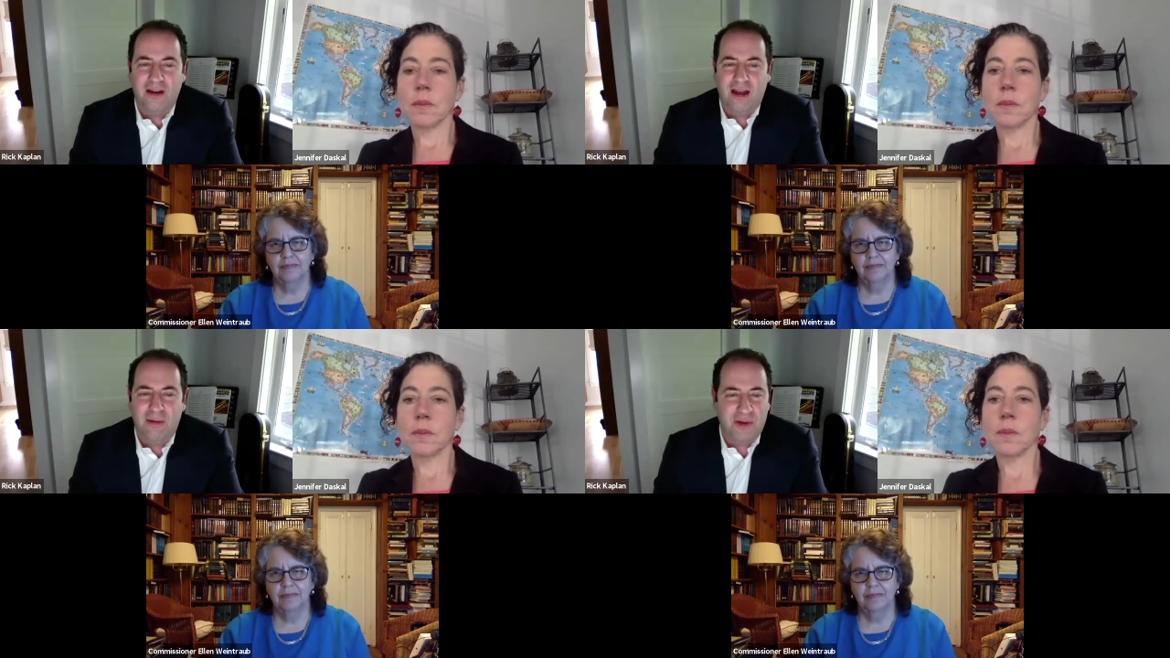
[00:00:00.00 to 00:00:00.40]

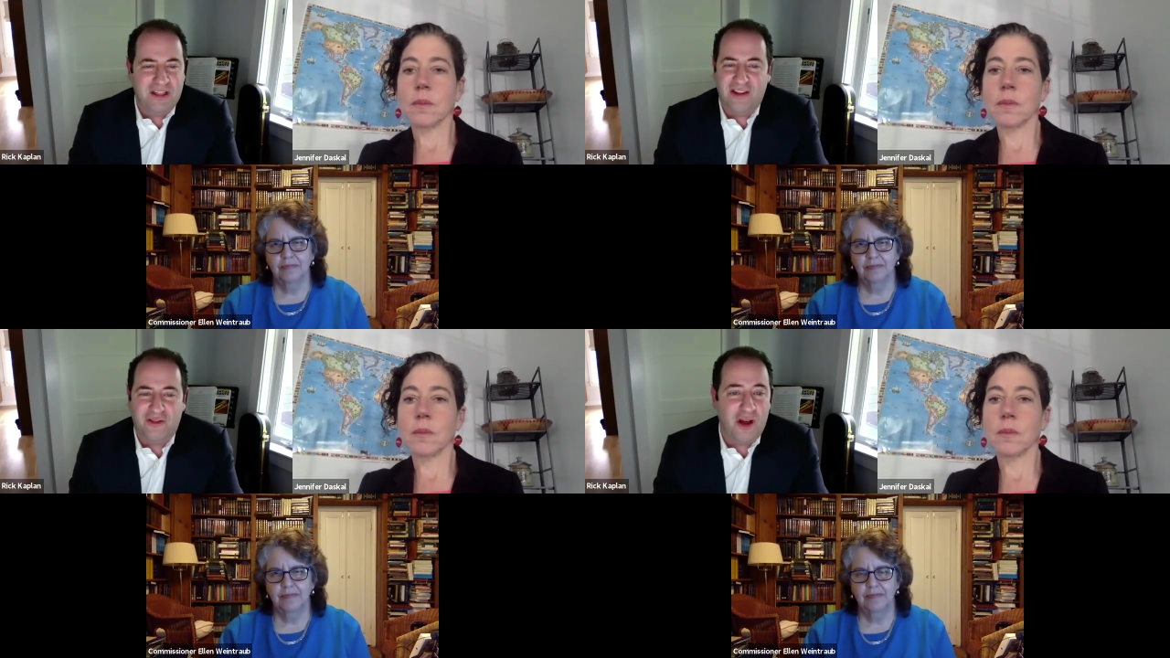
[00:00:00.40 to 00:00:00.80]
Speaker 1: I mean, we see
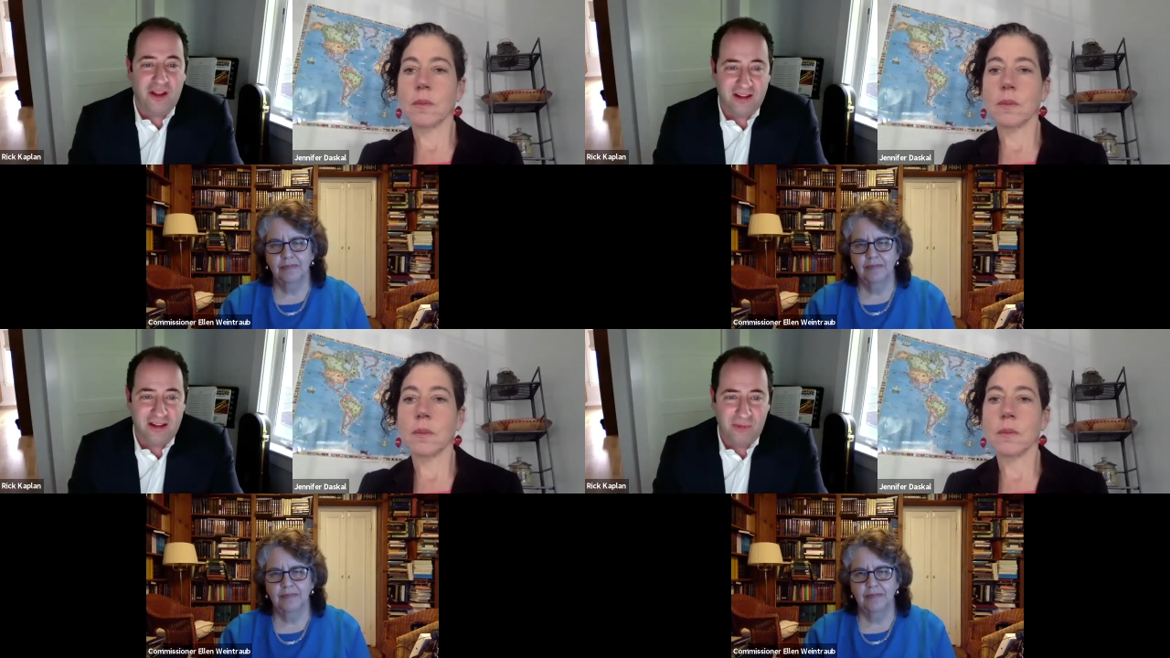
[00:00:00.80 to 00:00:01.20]
this all the
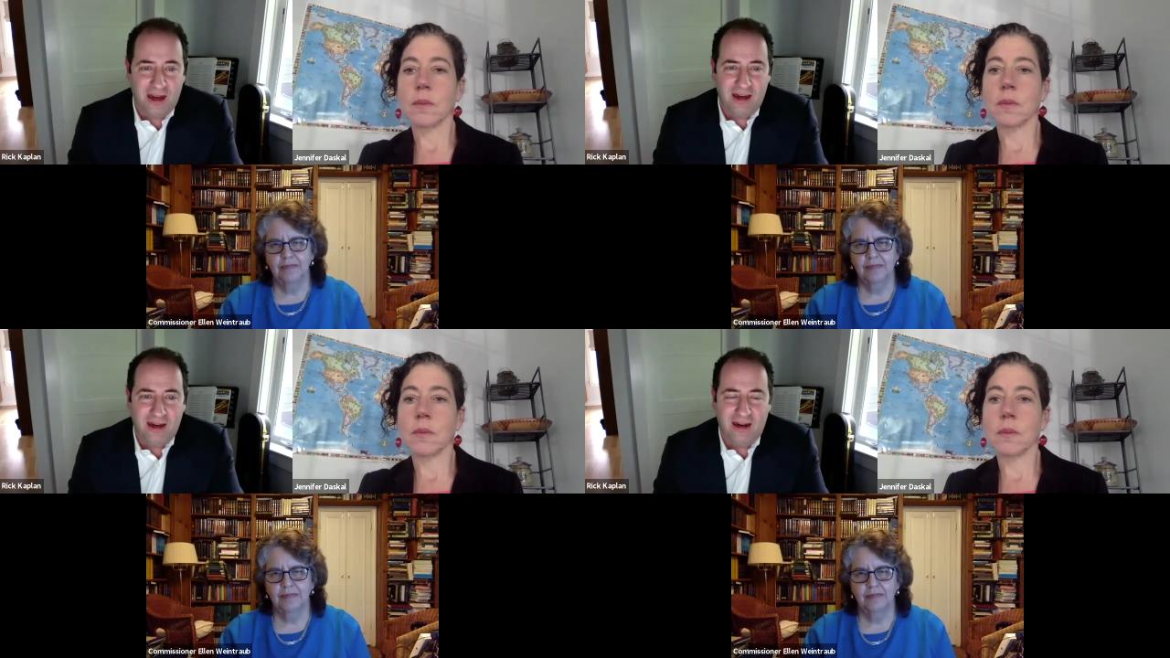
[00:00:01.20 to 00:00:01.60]
time,
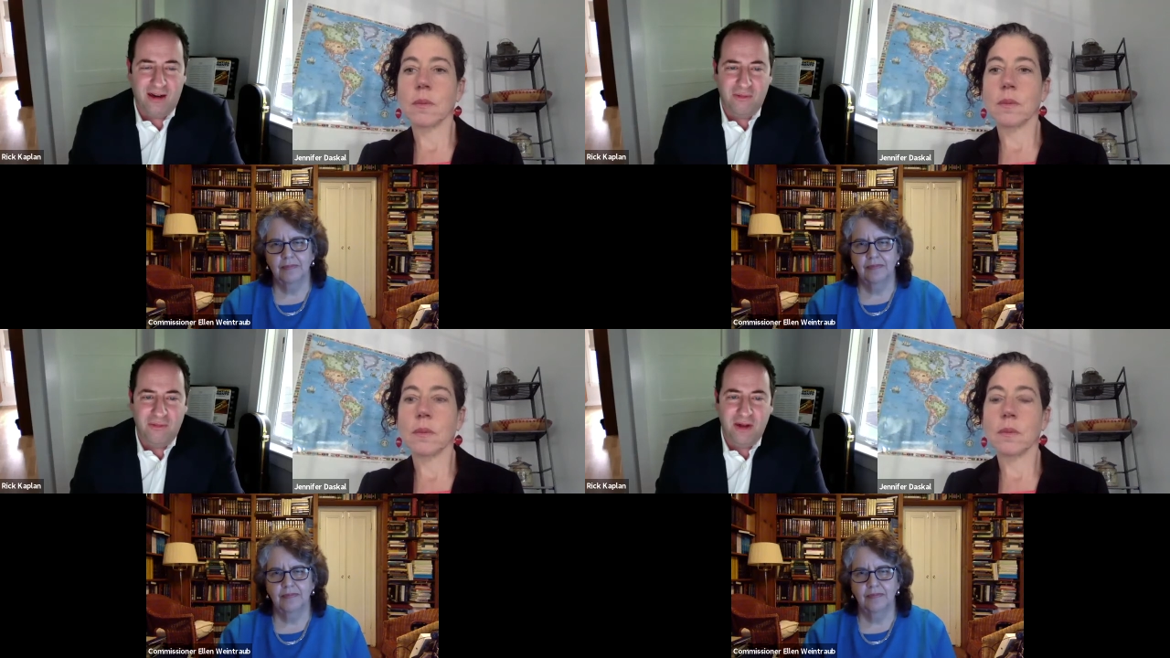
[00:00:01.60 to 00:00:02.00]
right?
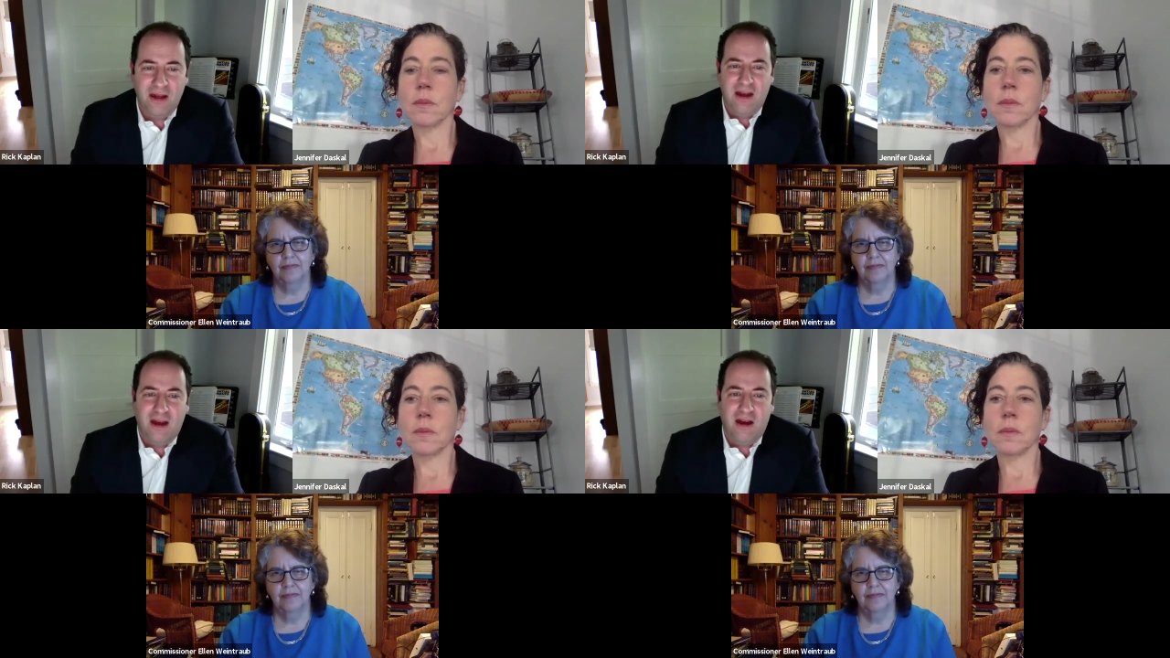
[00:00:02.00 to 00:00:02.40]
Um,
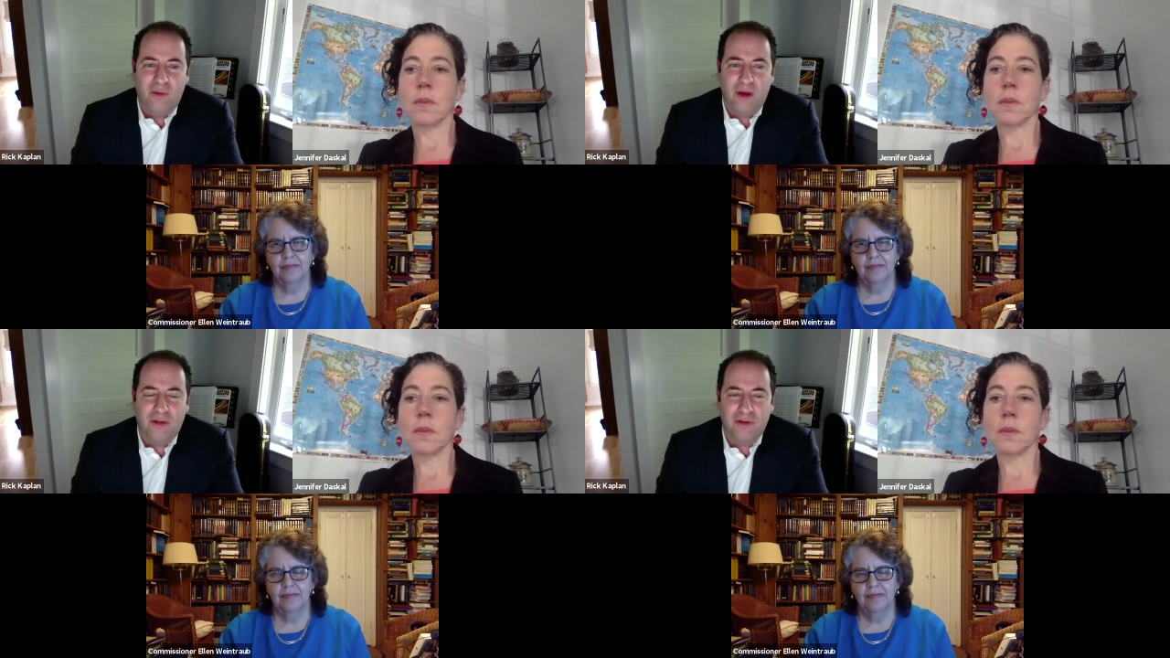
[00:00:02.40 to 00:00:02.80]
uh,
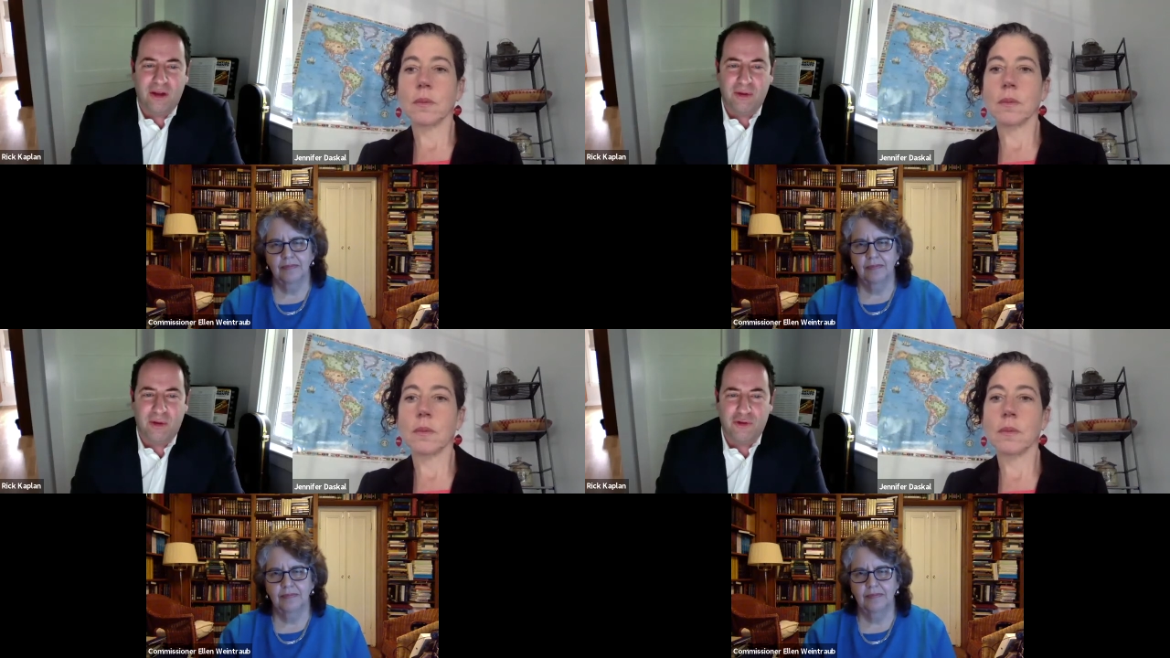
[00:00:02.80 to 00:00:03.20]
whether
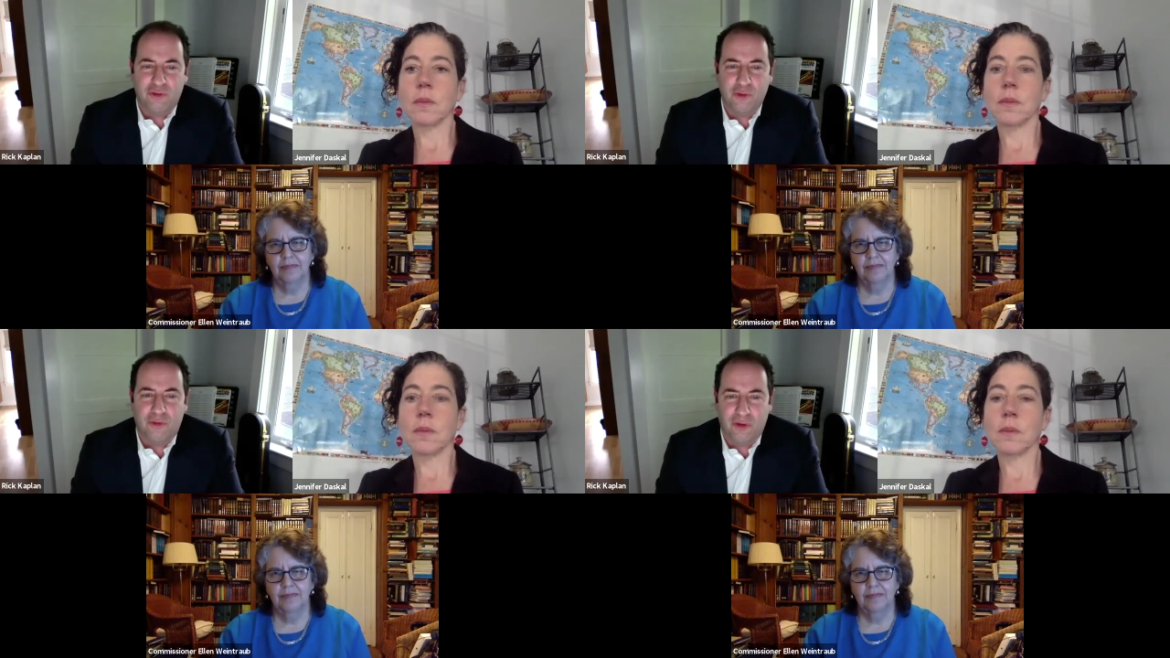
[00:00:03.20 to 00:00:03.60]
something was
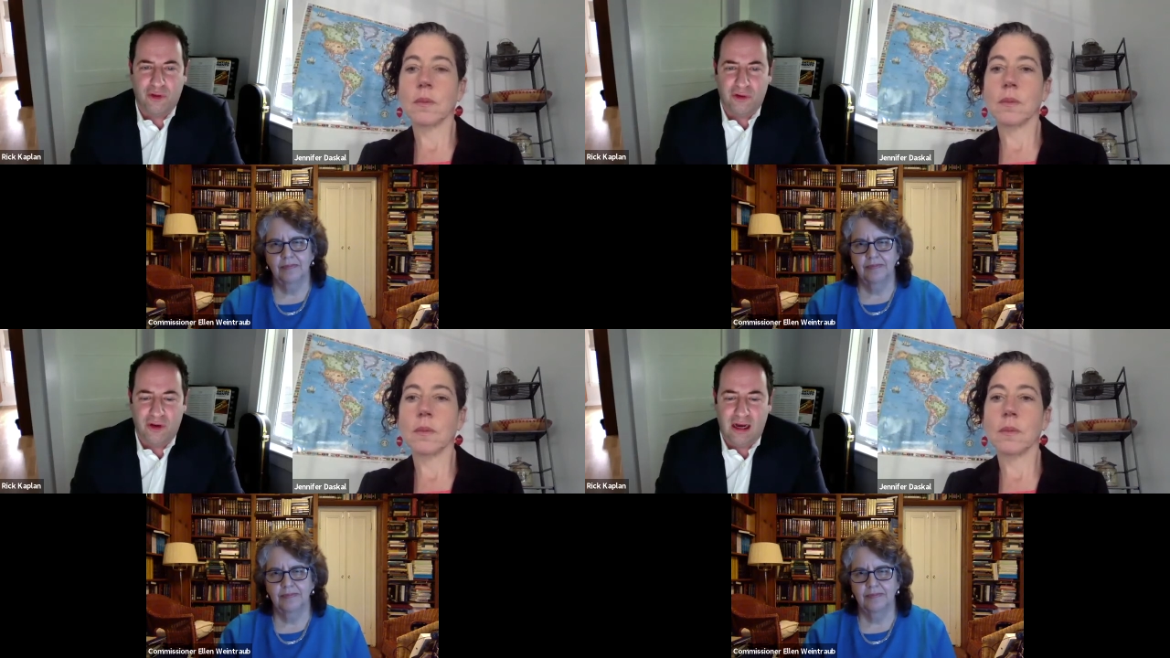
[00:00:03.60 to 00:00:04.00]
truthful
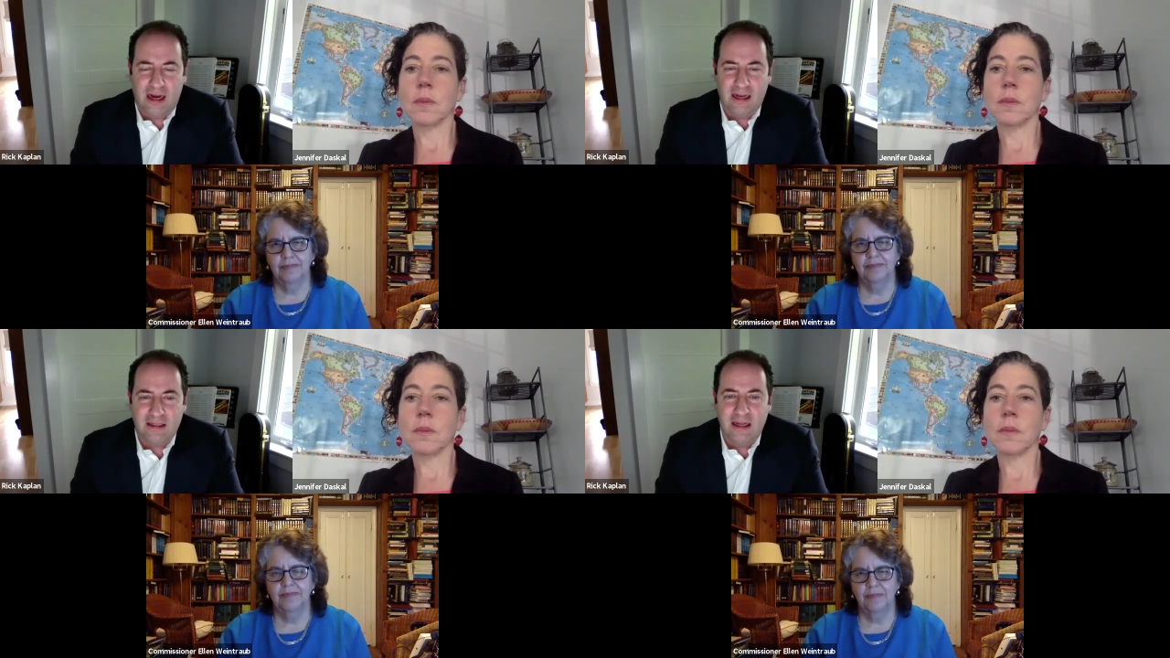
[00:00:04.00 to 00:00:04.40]
or not.